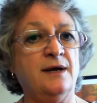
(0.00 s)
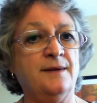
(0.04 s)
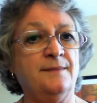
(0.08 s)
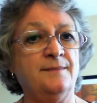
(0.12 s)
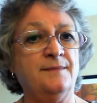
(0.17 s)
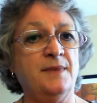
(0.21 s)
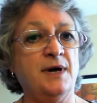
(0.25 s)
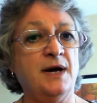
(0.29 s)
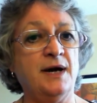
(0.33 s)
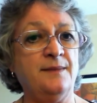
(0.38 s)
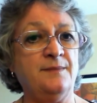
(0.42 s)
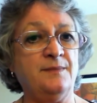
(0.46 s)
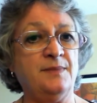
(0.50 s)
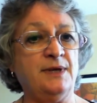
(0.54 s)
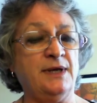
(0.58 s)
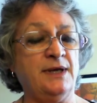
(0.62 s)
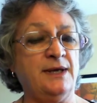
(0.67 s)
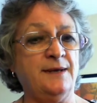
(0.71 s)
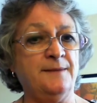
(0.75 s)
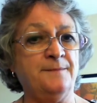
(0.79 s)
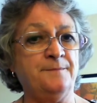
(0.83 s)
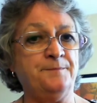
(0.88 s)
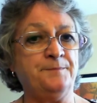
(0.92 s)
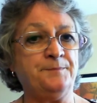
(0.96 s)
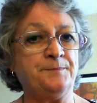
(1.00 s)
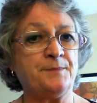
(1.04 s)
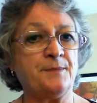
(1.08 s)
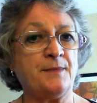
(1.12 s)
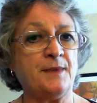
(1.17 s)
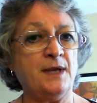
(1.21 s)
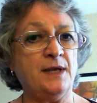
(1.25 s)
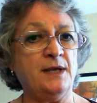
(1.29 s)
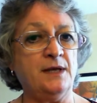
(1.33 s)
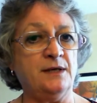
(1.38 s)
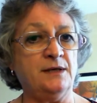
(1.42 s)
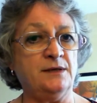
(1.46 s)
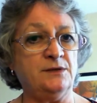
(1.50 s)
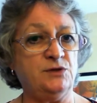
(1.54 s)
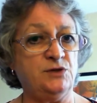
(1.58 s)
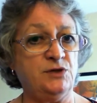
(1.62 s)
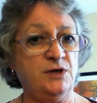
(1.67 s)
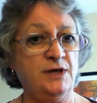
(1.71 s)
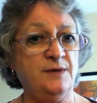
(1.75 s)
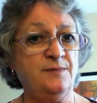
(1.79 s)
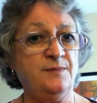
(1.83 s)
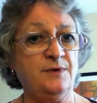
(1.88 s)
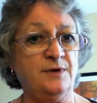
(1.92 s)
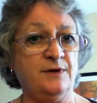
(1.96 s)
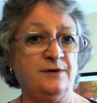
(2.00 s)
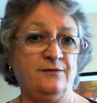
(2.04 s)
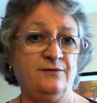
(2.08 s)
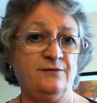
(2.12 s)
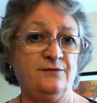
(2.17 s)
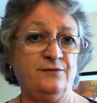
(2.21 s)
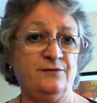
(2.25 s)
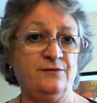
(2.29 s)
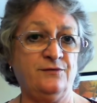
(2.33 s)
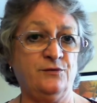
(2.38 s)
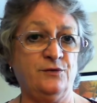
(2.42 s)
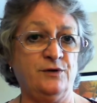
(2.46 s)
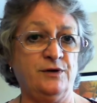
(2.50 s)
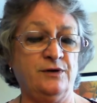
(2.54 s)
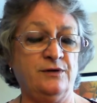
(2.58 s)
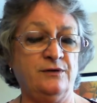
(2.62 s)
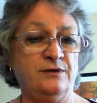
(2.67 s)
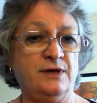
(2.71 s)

might be cheaper for you.